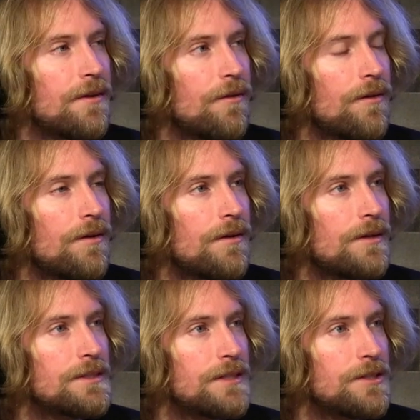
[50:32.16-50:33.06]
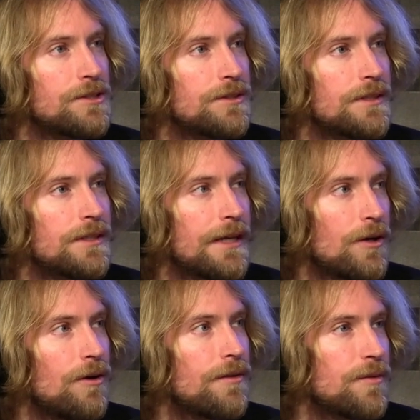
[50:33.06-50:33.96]
they all essentially they
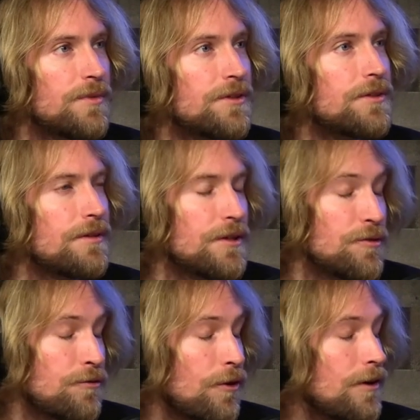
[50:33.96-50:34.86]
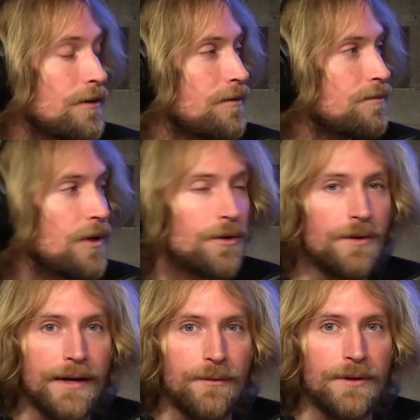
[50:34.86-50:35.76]
call them the, the default mode
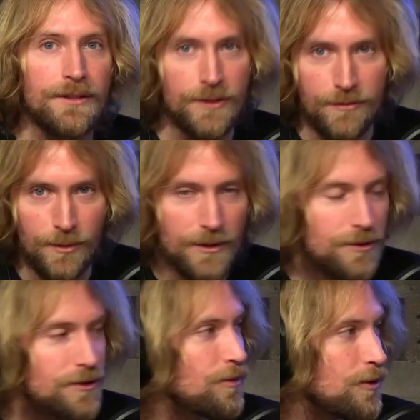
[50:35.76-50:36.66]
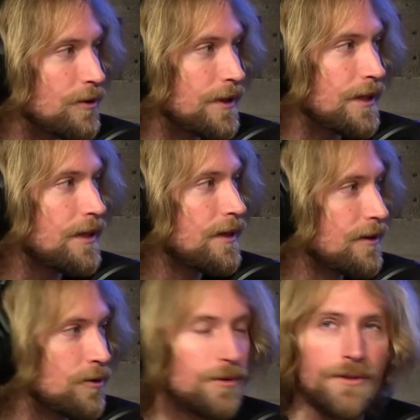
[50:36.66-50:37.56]
network so if you want to do some googling
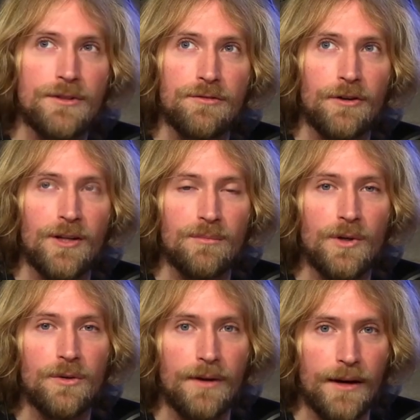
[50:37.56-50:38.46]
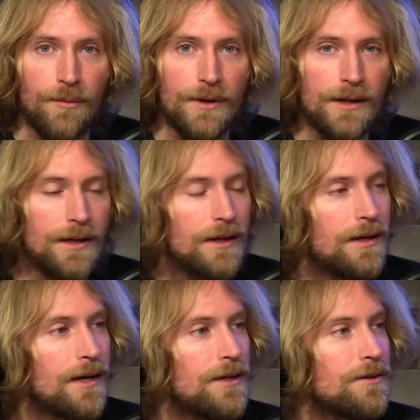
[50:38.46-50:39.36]
google the default mode network
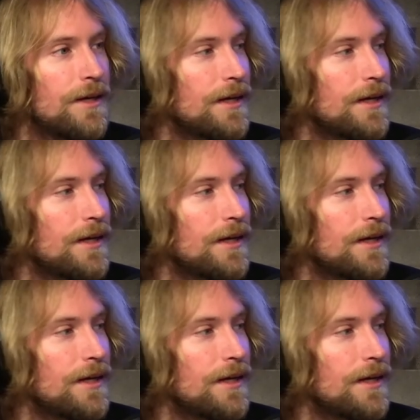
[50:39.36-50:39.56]
and DFD. you